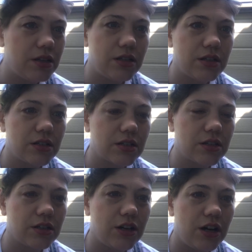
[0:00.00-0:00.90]

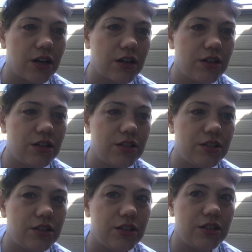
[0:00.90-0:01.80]

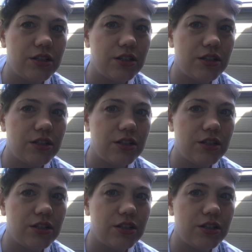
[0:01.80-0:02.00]
(no one is talking)